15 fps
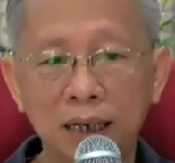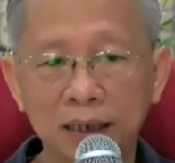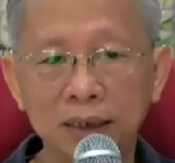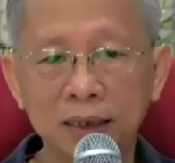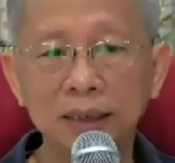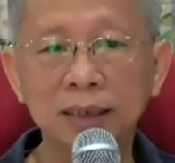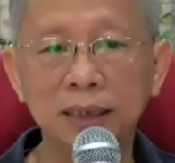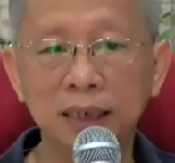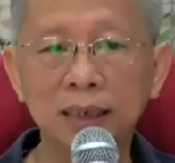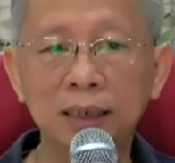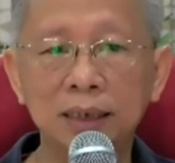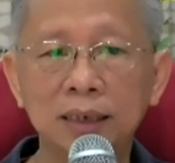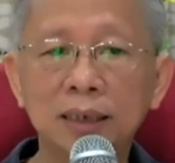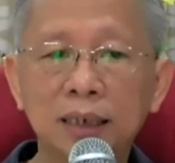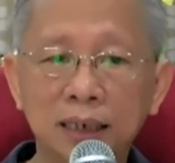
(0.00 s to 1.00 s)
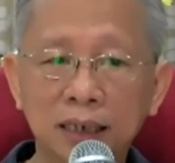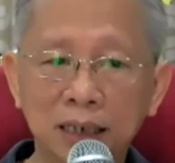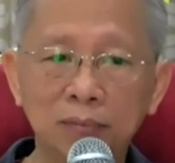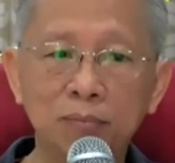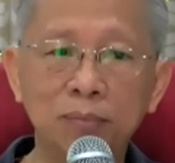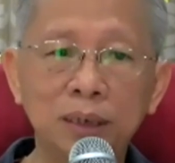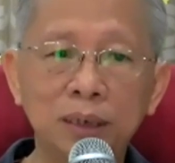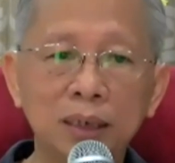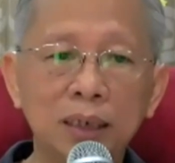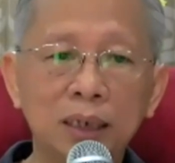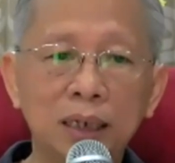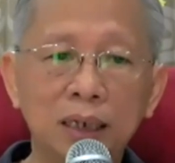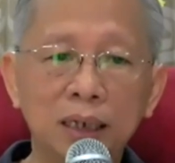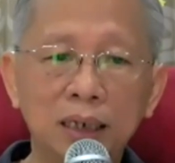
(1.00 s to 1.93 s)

understanding that can be